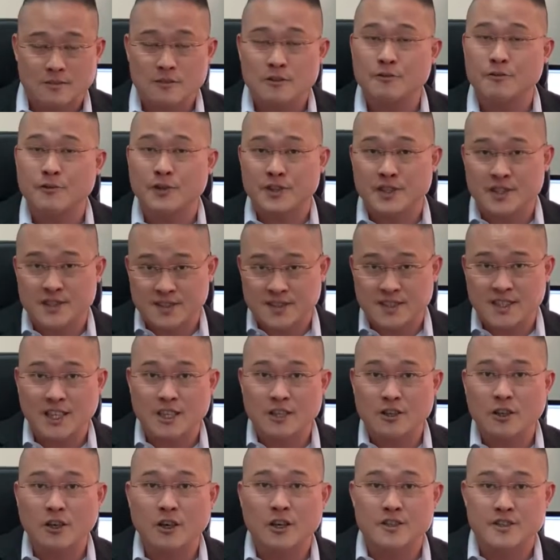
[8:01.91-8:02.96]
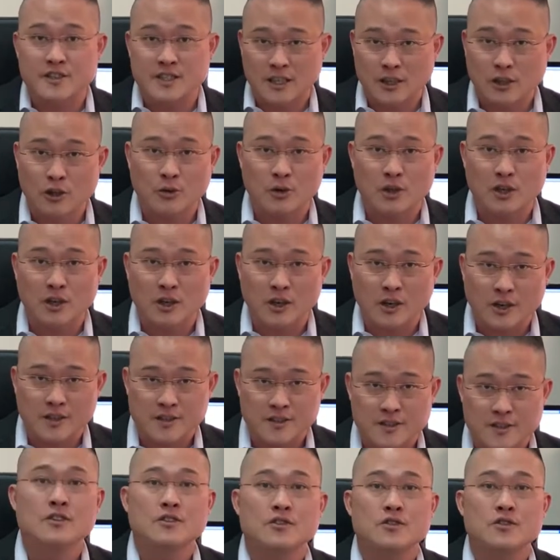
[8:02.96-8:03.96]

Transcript: for the state courts, the lower courts.